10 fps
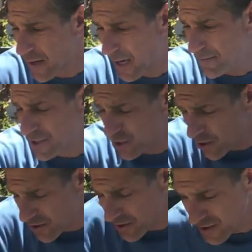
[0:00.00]
Um,
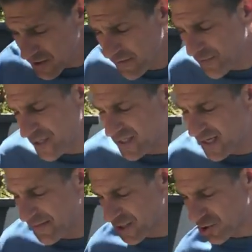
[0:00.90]
soils for this
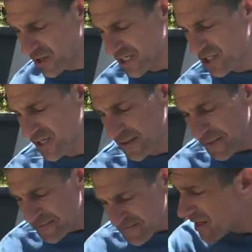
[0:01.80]
demonstration.
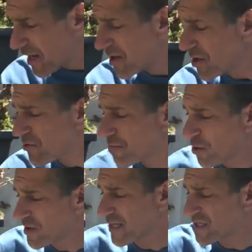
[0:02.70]
Another
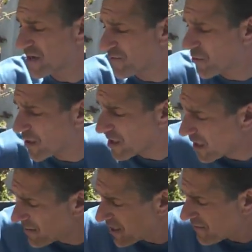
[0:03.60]
important lesson, if you want to
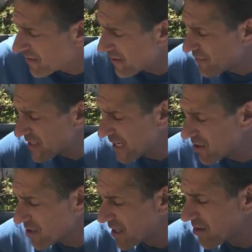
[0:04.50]
come in, if you, if you take
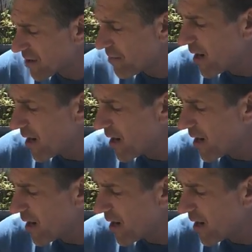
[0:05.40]
a look here in the